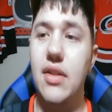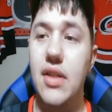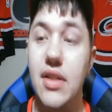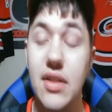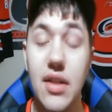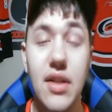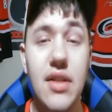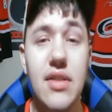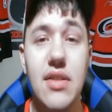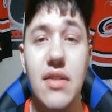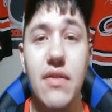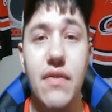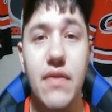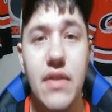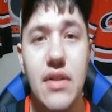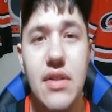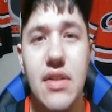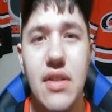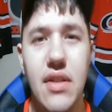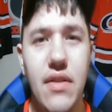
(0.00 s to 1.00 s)
It does. It
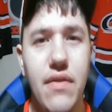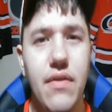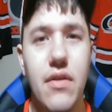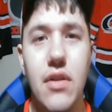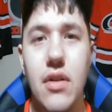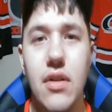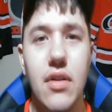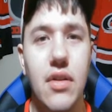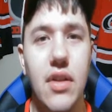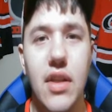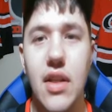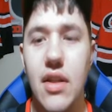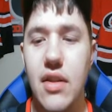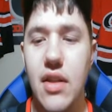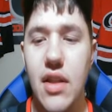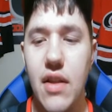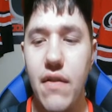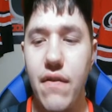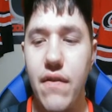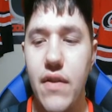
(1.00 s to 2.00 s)
feels different.
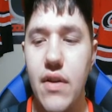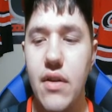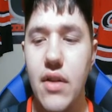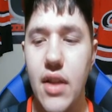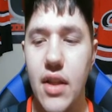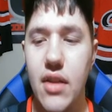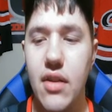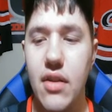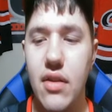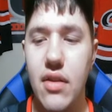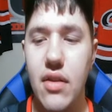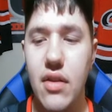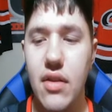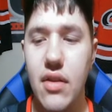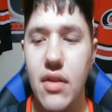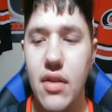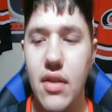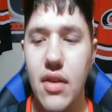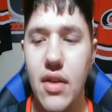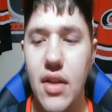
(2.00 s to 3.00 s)
They feel like...
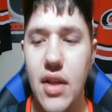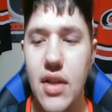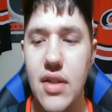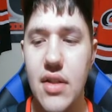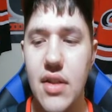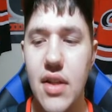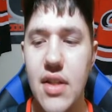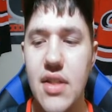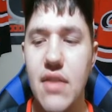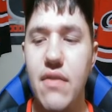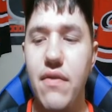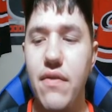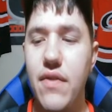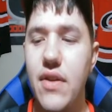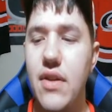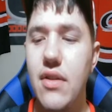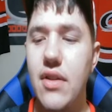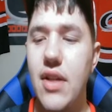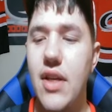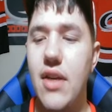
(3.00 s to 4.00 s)
It doesn't
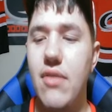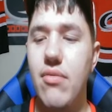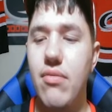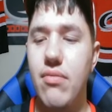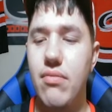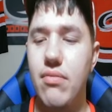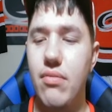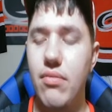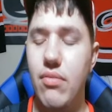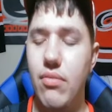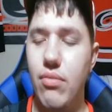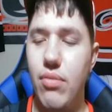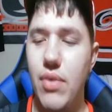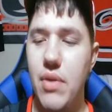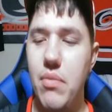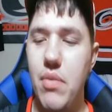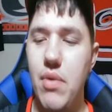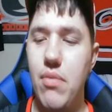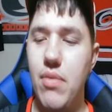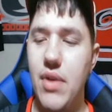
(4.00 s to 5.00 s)
feel like
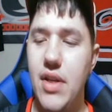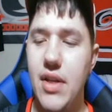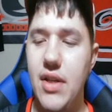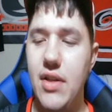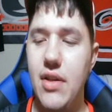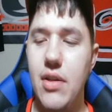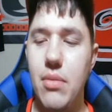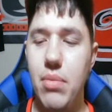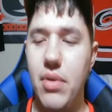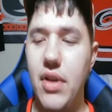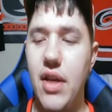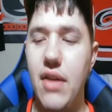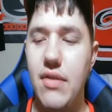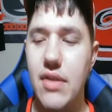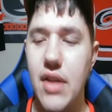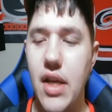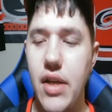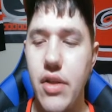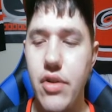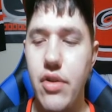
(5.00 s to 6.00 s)
when we went into the playoffs
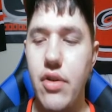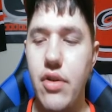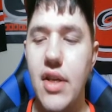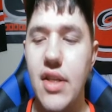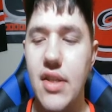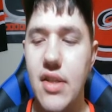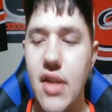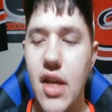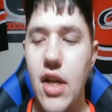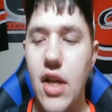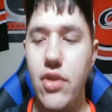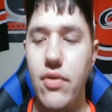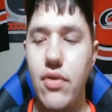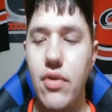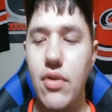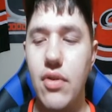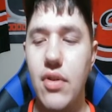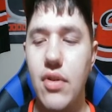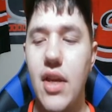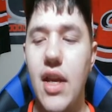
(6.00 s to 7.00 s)
last year against
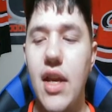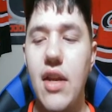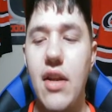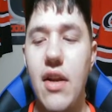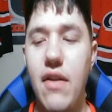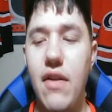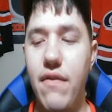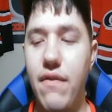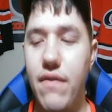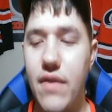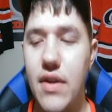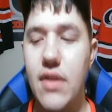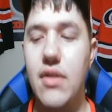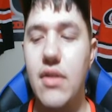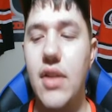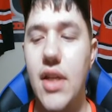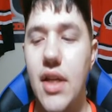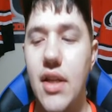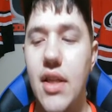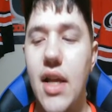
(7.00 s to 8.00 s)
Nashville, and I feel
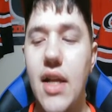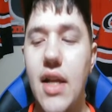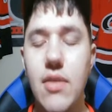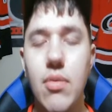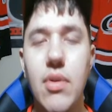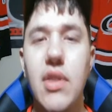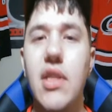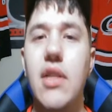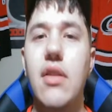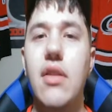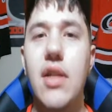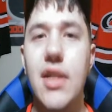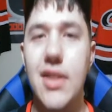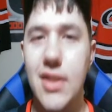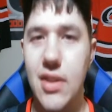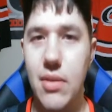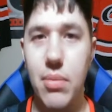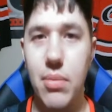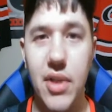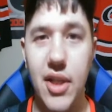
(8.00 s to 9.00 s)
like that's when they
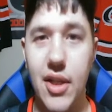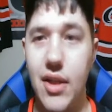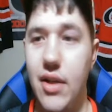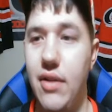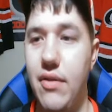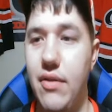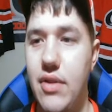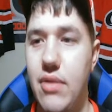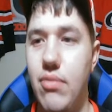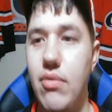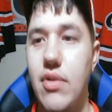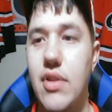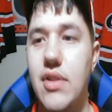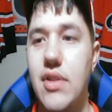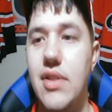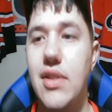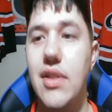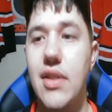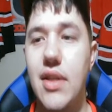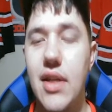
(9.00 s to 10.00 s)
lost the playoffs,
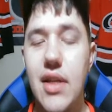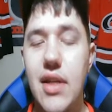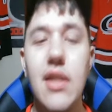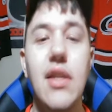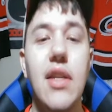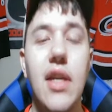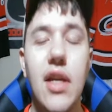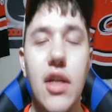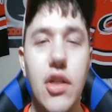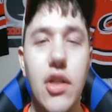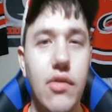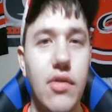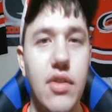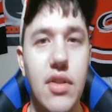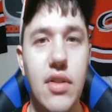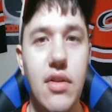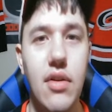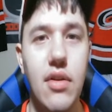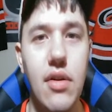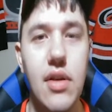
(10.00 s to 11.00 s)
was in the Nashville
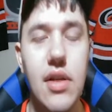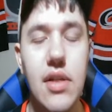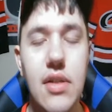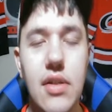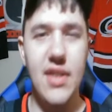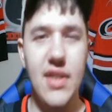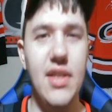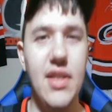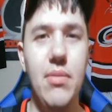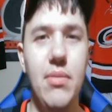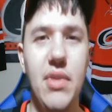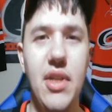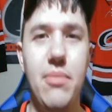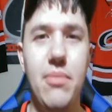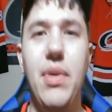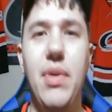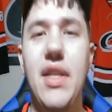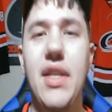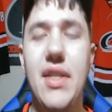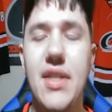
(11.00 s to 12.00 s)
series. It seemed like
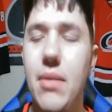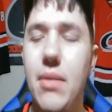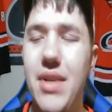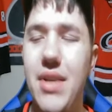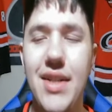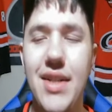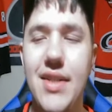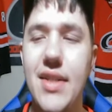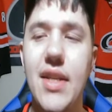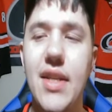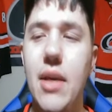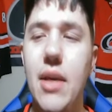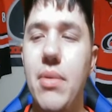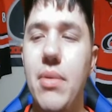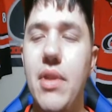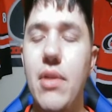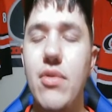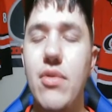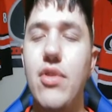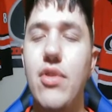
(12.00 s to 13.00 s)
by the time they got to Tampa,
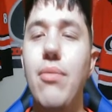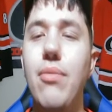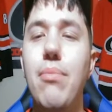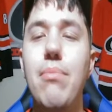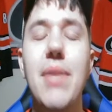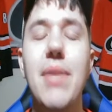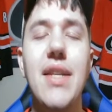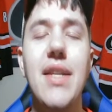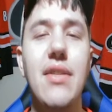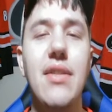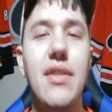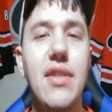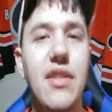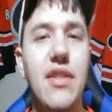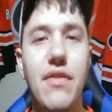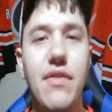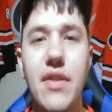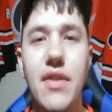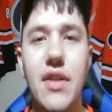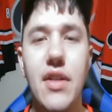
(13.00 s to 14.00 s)
they were so mentally
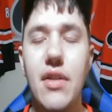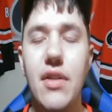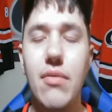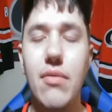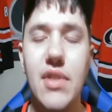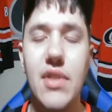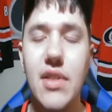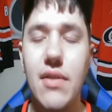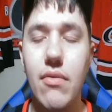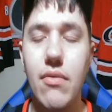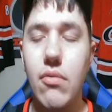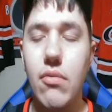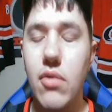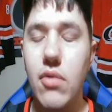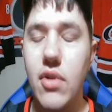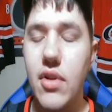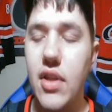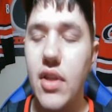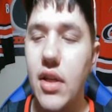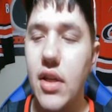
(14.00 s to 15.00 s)
defeated it wasn't even
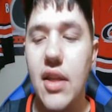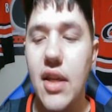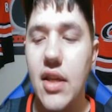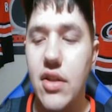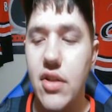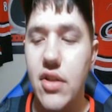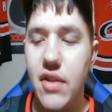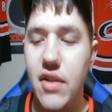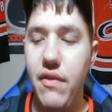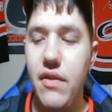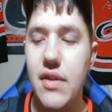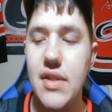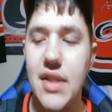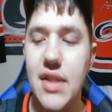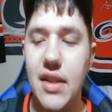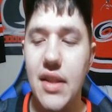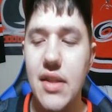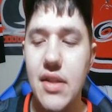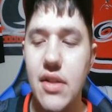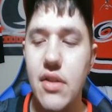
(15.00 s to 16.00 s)
worth it. It just feels
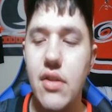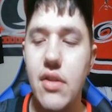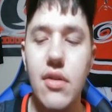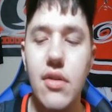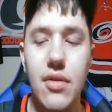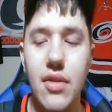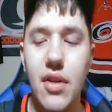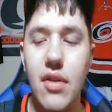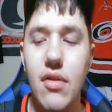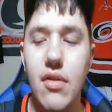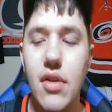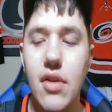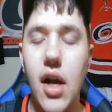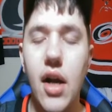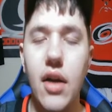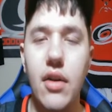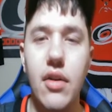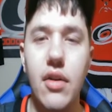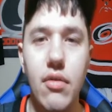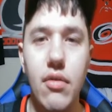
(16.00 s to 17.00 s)
like this year they're
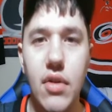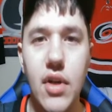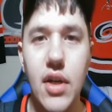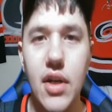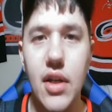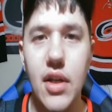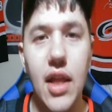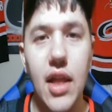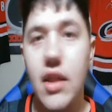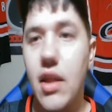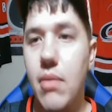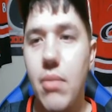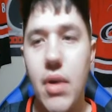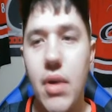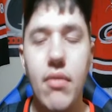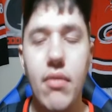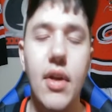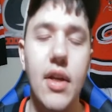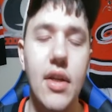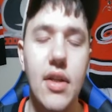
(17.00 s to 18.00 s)
not going to run into that. They might
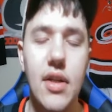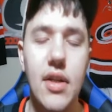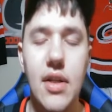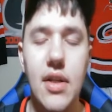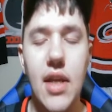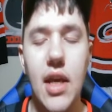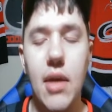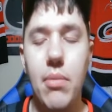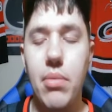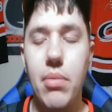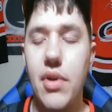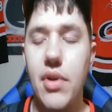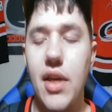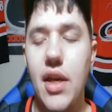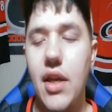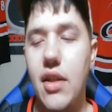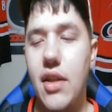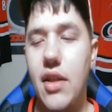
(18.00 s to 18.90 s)
run into Tampa again.